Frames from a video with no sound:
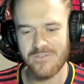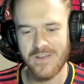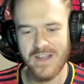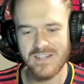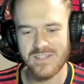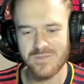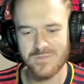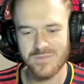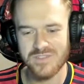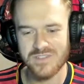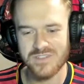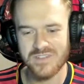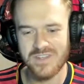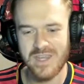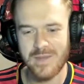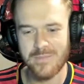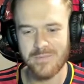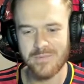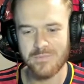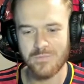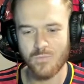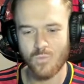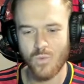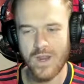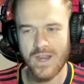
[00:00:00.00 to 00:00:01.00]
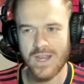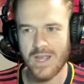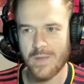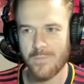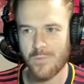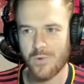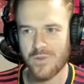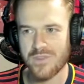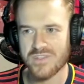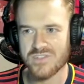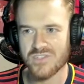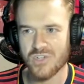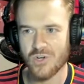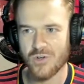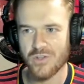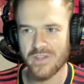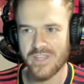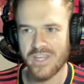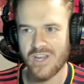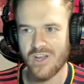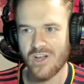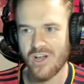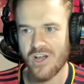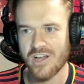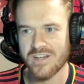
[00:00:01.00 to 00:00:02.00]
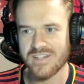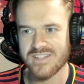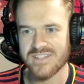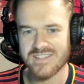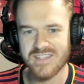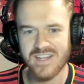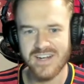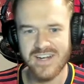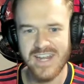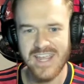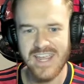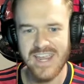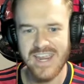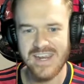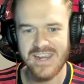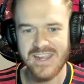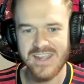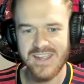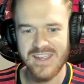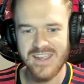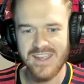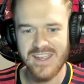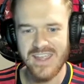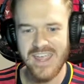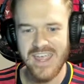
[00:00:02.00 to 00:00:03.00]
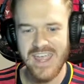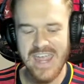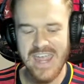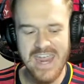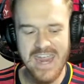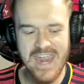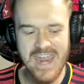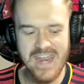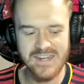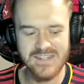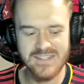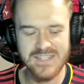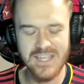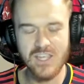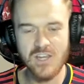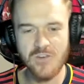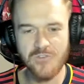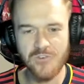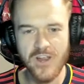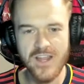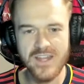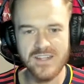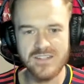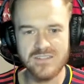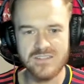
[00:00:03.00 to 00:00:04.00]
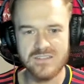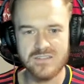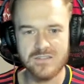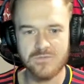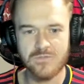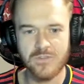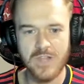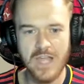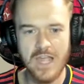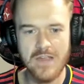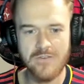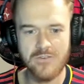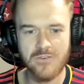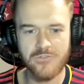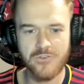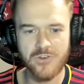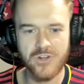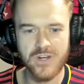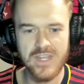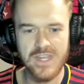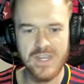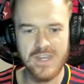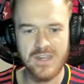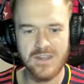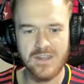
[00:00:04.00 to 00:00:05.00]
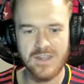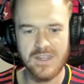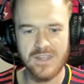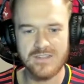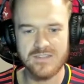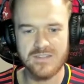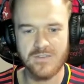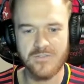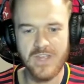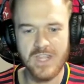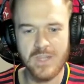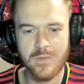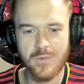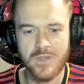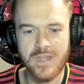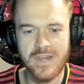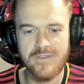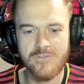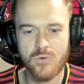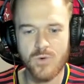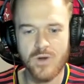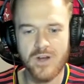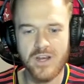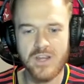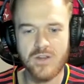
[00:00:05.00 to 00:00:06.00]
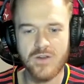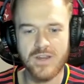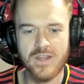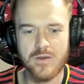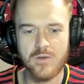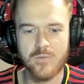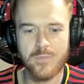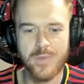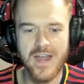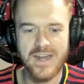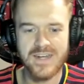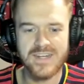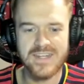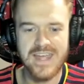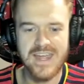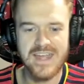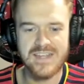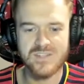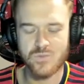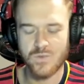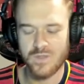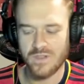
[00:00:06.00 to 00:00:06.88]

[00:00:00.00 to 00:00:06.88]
Find some sleep, wake up with us early on Sunday and tell your friends, Flyover Footy is available everywhere you get your podcast.